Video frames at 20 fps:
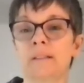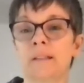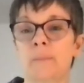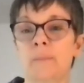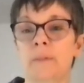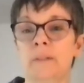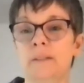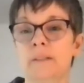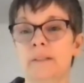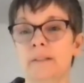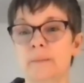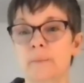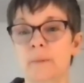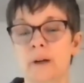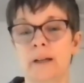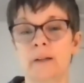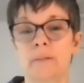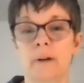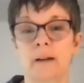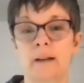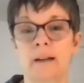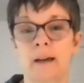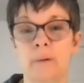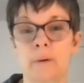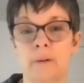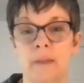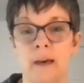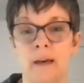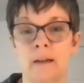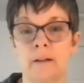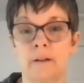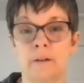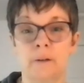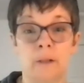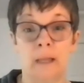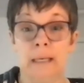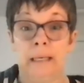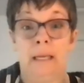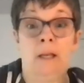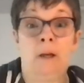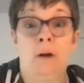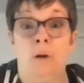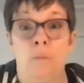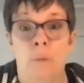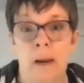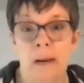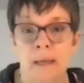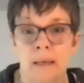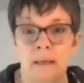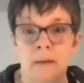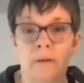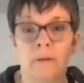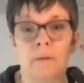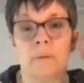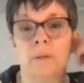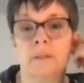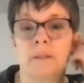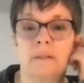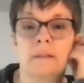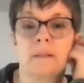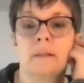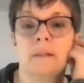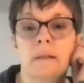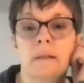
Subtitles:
come into your brain right now with that? Are you like getting all ready or what's?